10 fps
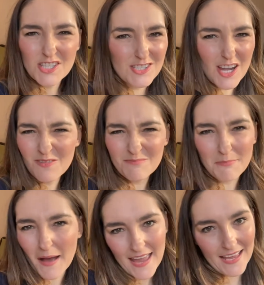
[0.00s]
Don't
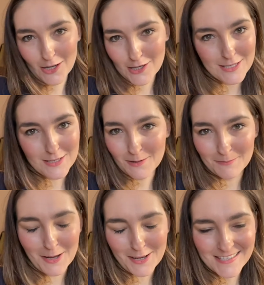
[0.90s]
buy a lost stock
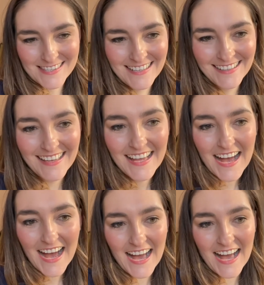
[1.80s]
box.
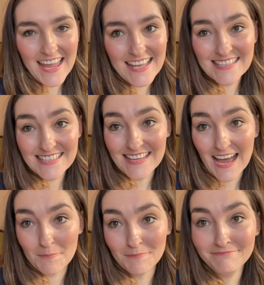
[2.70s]
It's a
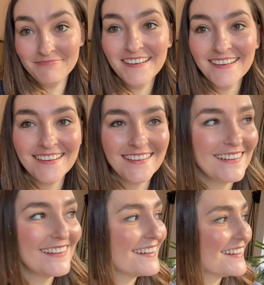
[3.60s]
scam.
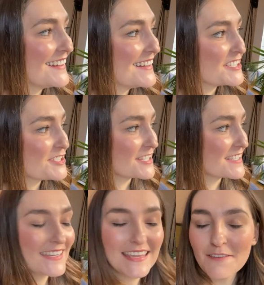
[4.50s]

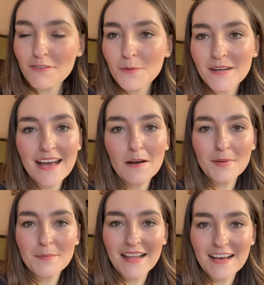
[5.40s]
Just, if you want to help
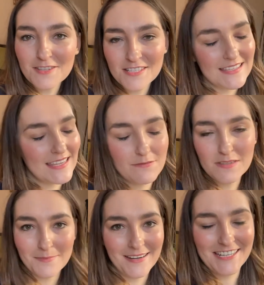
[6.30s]
people out, just give
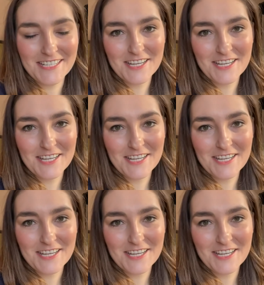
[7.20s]
some money to